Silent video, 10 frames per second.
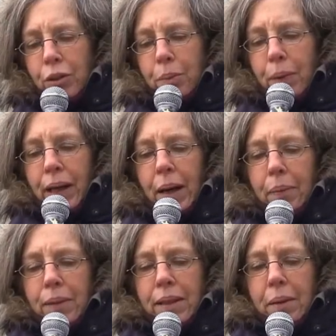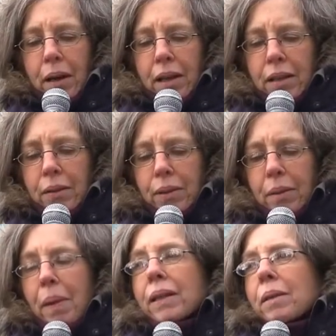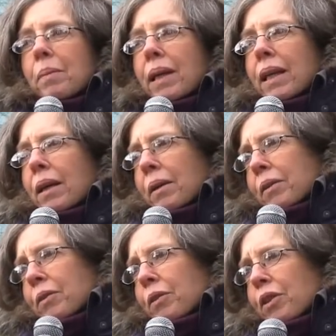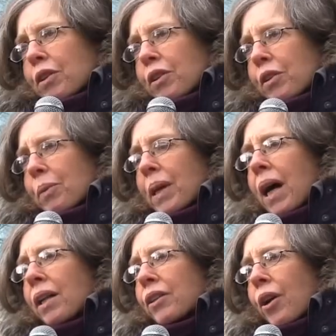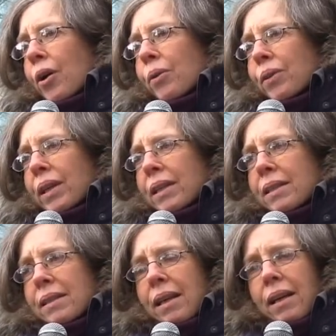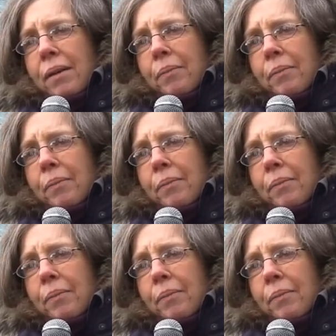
to bring up was about the media. That we all know that it's